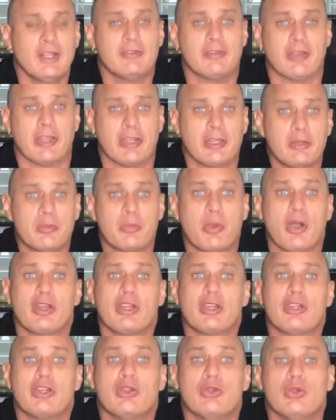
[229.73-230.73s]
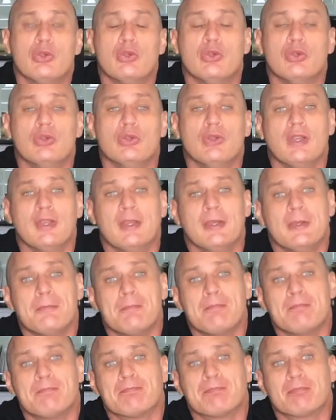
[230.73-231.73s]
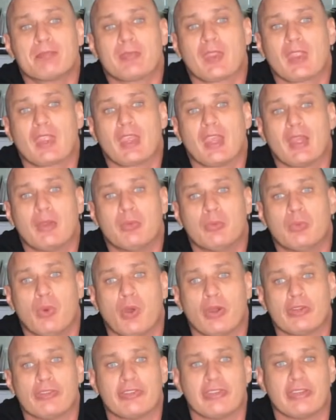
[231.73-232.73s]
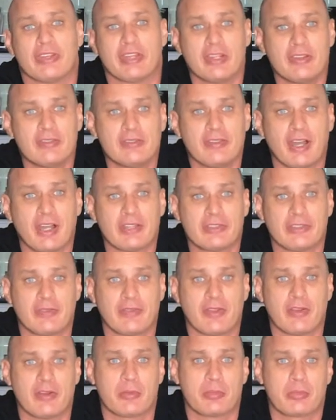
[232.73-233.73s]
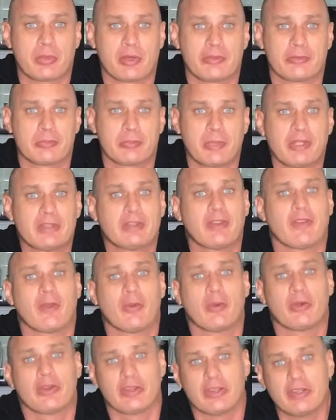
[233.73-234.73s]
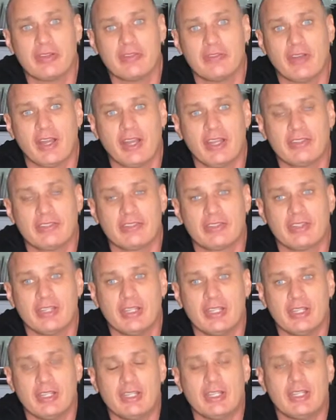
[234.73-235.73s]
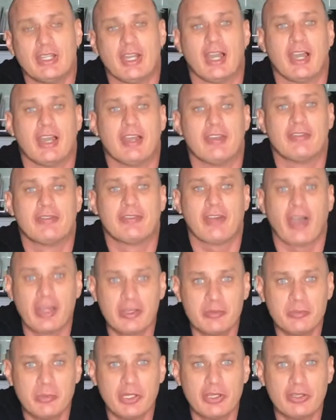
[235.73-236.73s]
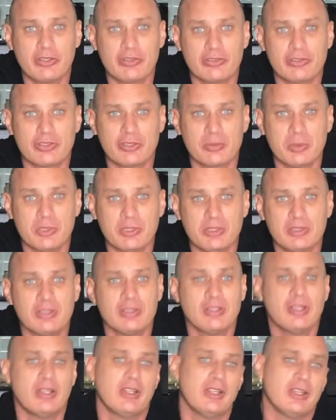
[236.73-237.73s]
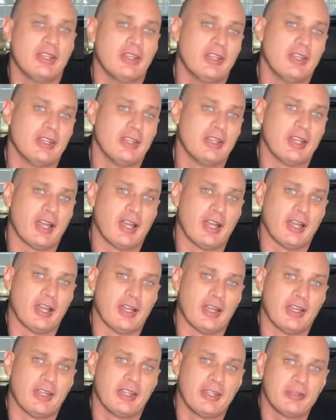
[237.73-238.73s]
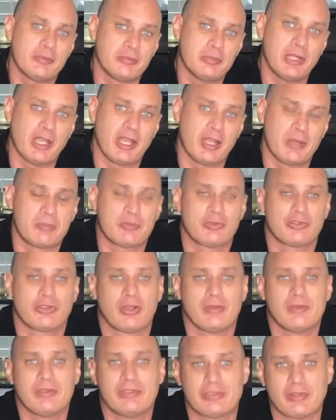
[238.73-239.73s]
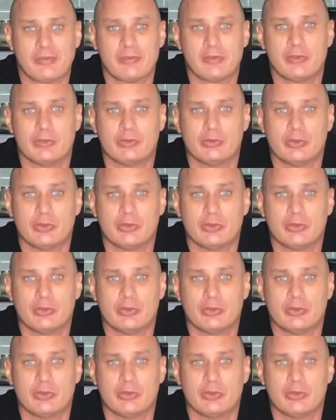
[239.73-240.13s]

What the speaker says: For anybody who wants an invite, if they're a prospect and they want an invite, find me on Dribbble, hit me up, show me some of your